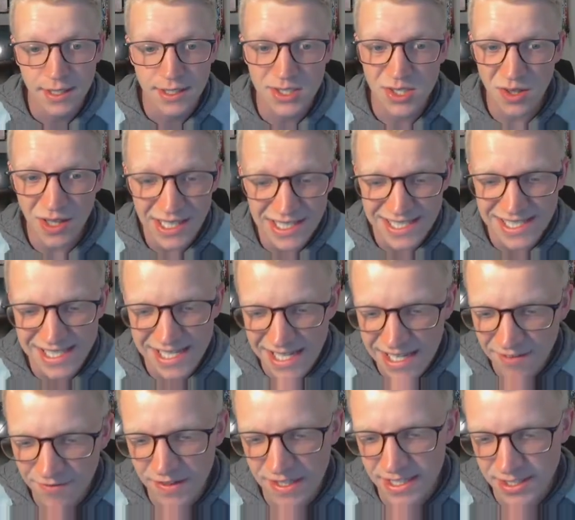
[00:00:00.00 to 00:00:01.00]
So let's
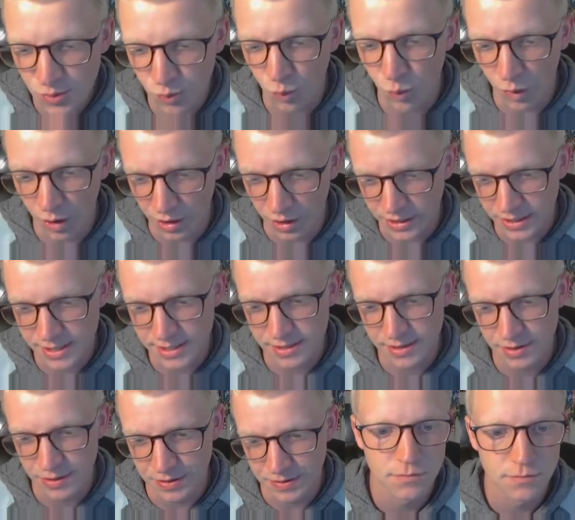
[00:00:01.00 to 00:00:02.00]
see if this works.